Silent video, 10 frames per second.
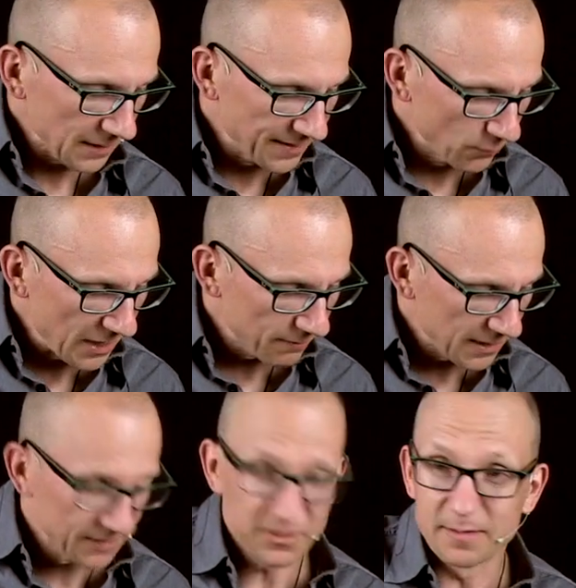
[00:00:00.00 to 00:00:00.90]
And then we have
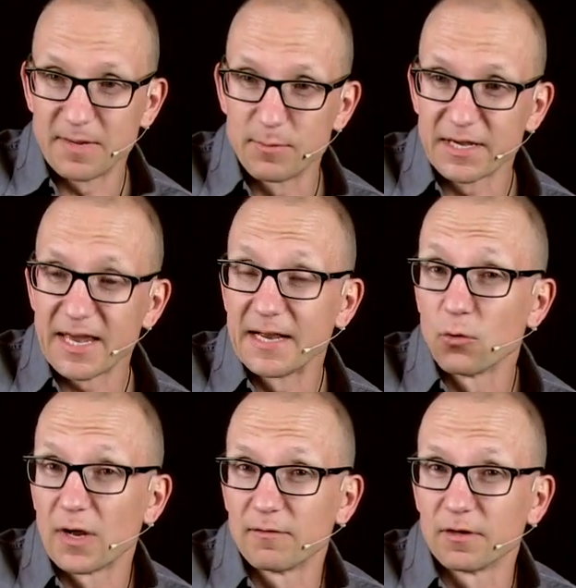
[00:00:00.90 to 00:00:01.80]
guys like B.B. King
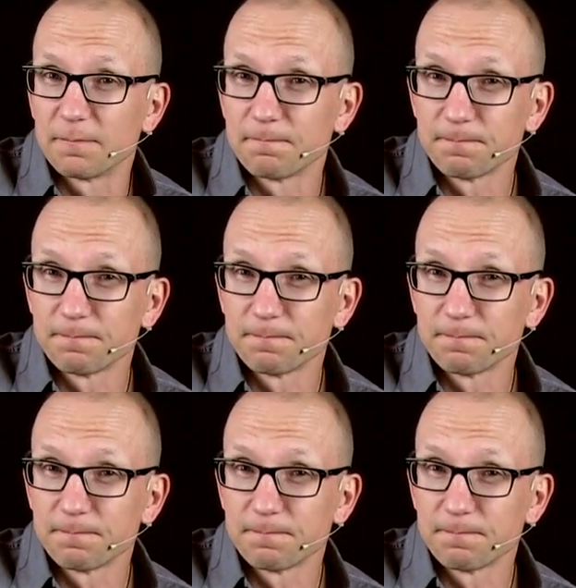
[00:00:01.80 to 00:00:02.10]
who have a